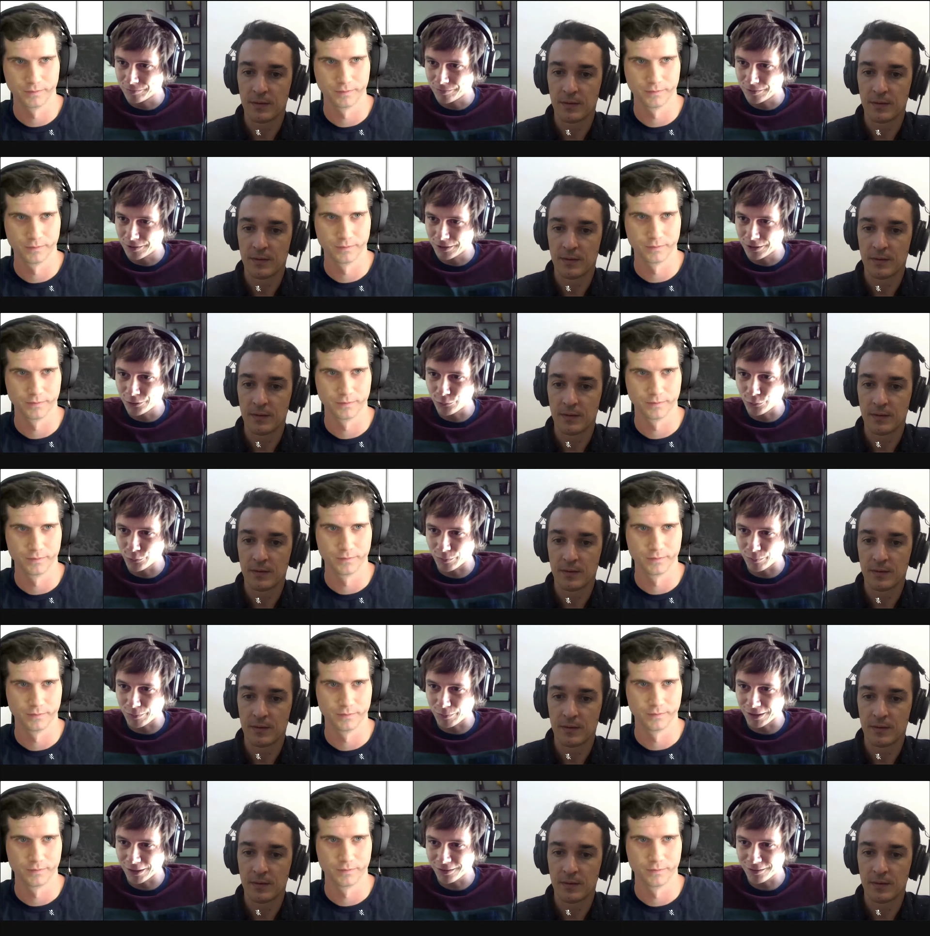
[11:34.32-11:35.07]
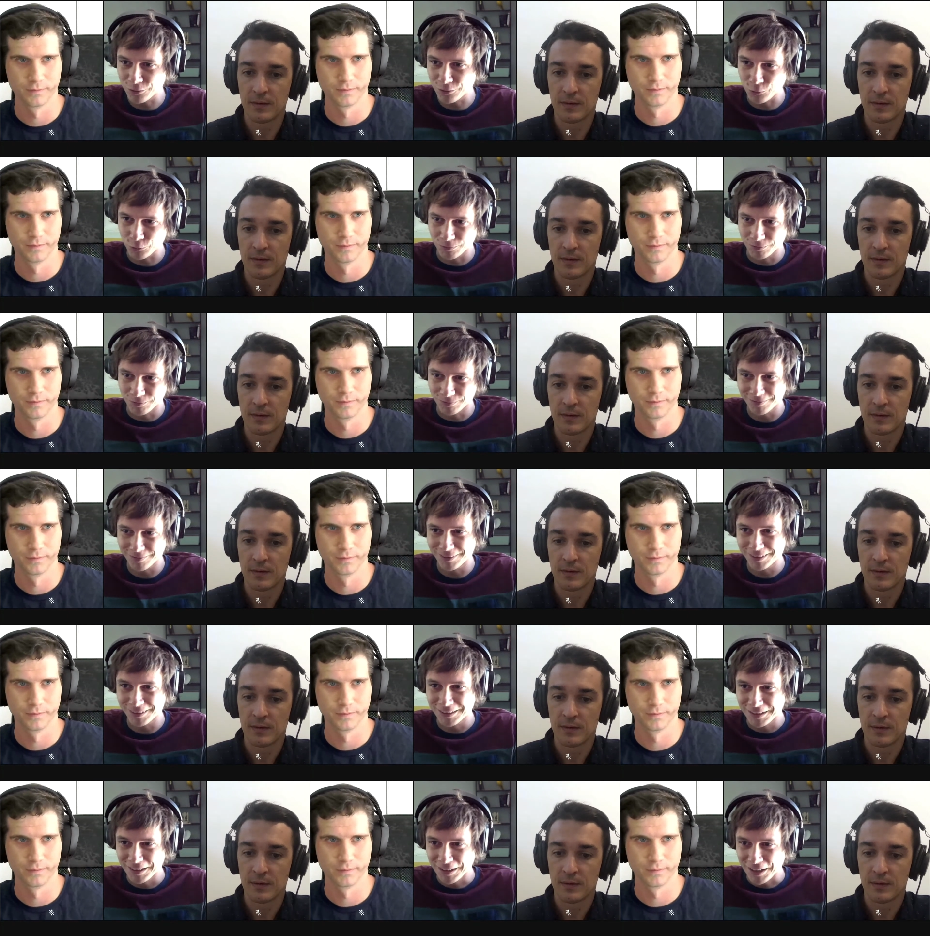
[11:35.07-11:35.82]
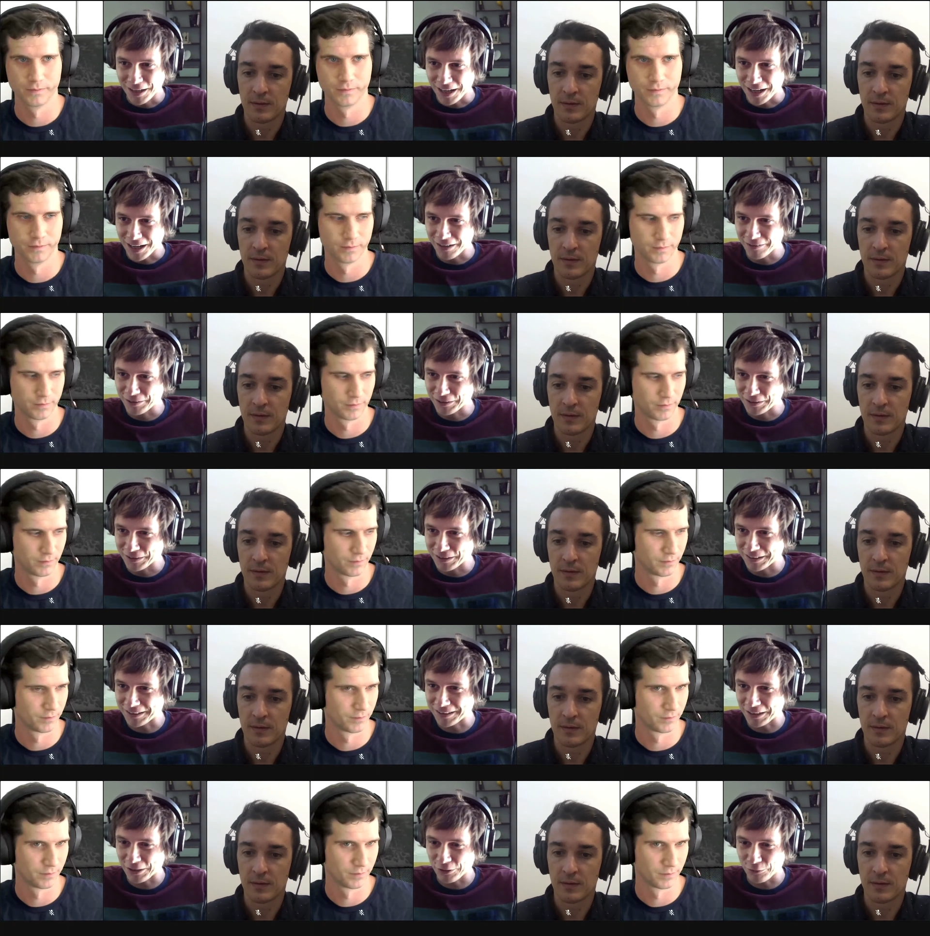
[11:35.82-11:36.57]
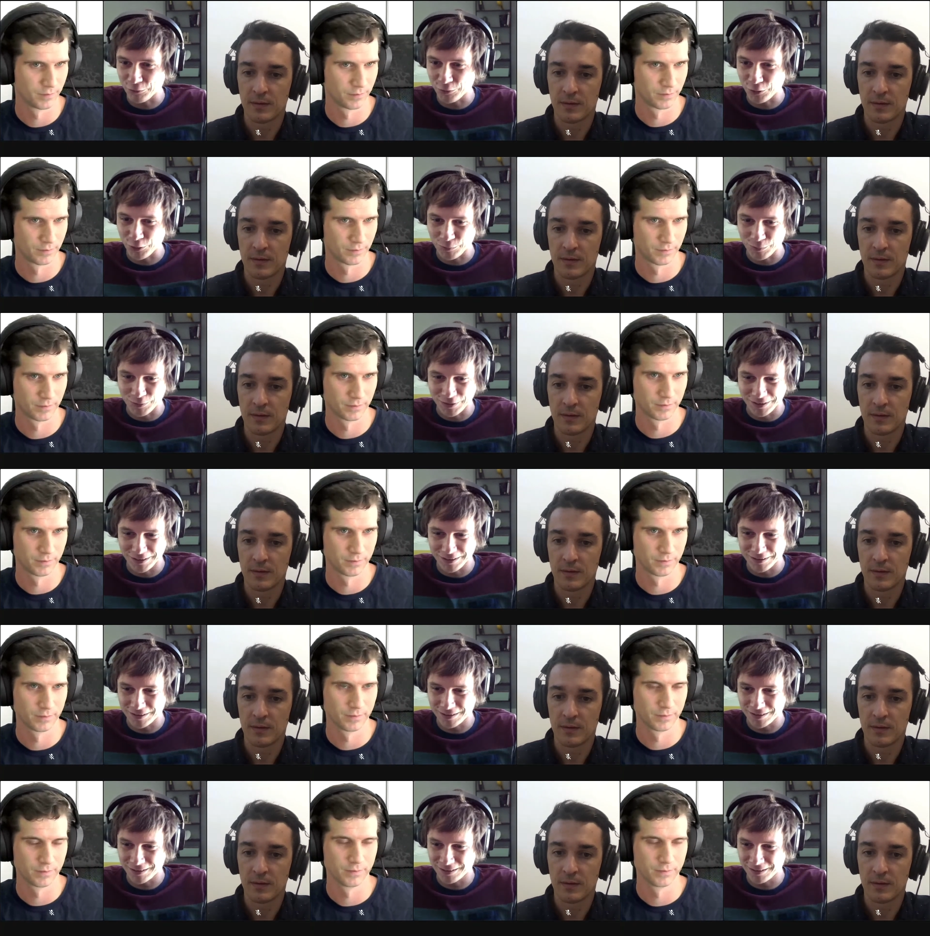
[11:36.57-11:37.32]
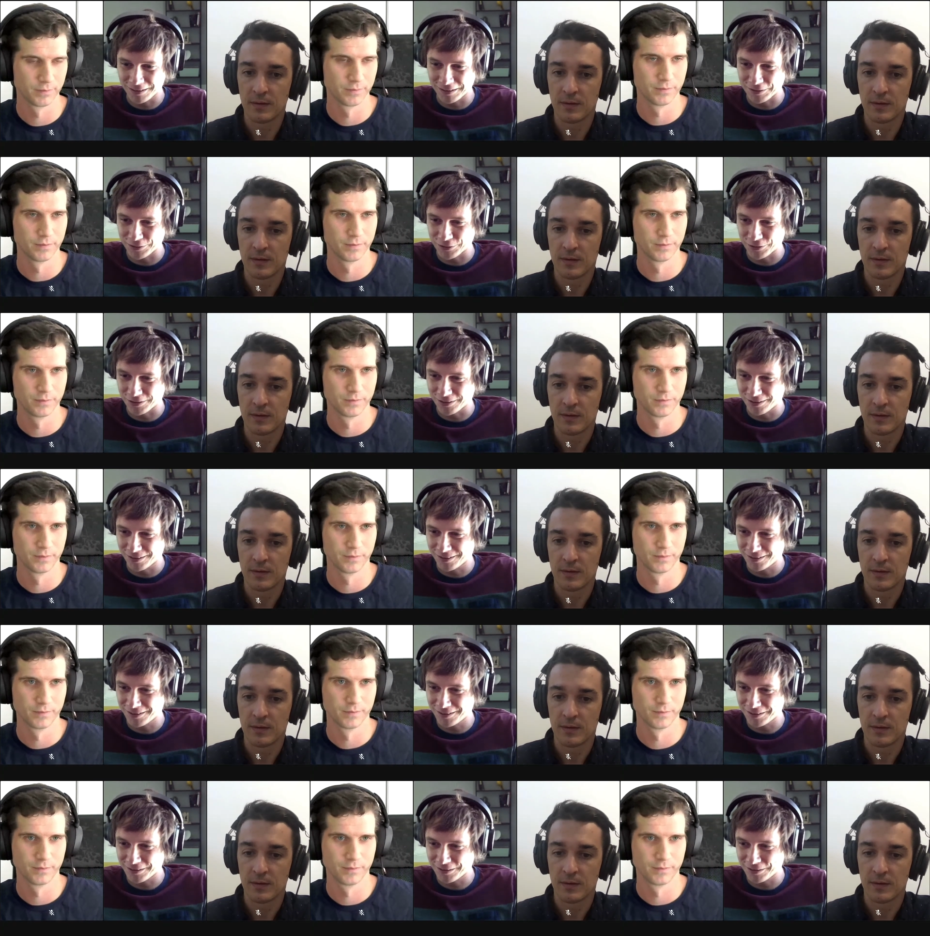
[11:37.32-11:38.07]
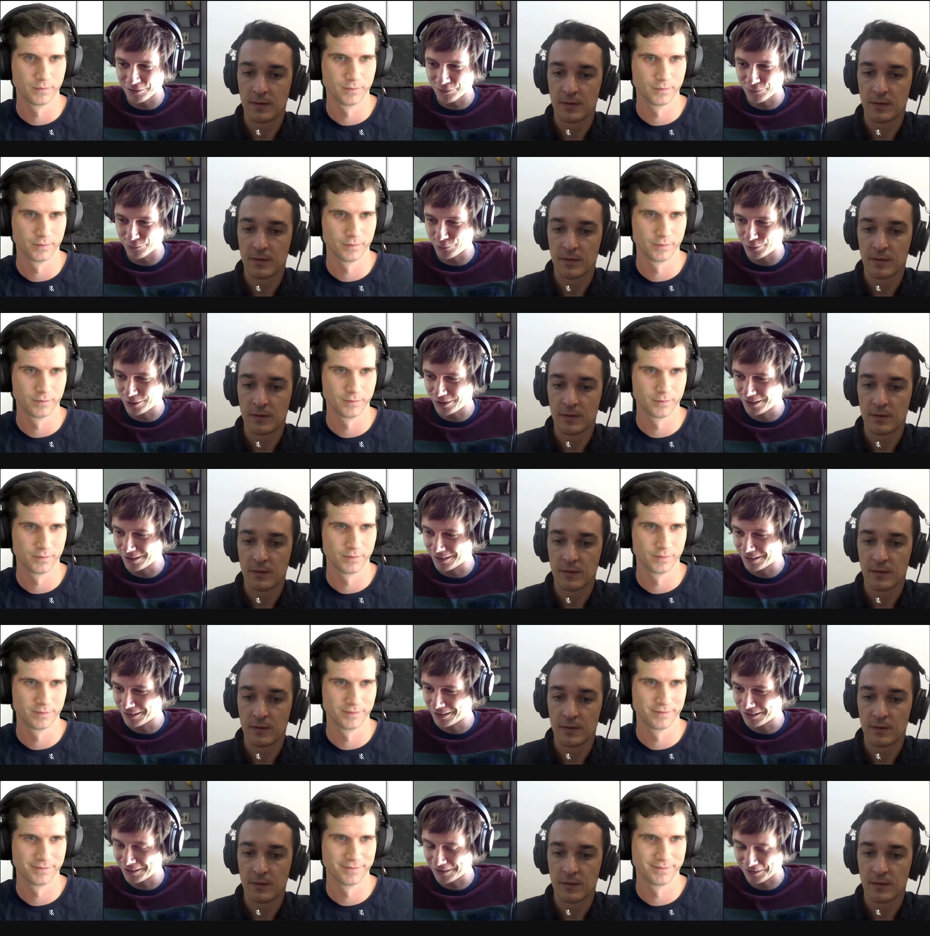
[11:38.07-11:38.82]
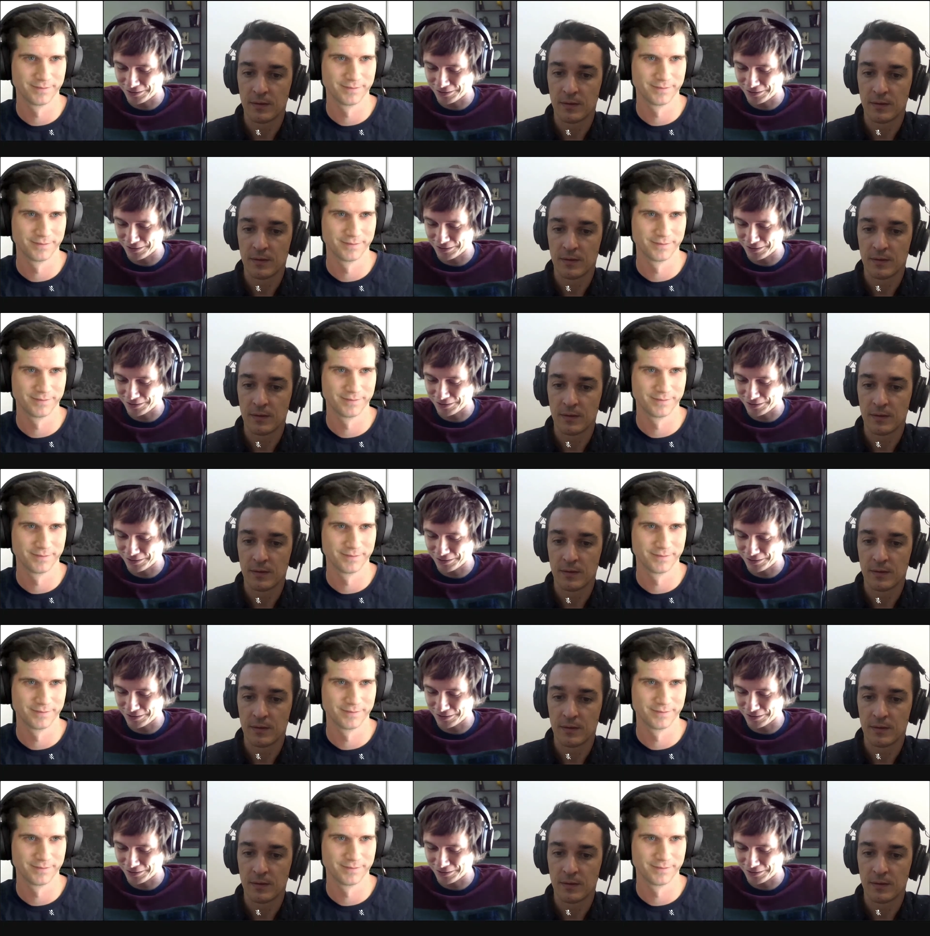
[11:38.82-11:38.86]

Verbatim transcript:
Speaker 1: into Airbyte. So having that kind of comment is is uh, is really uh,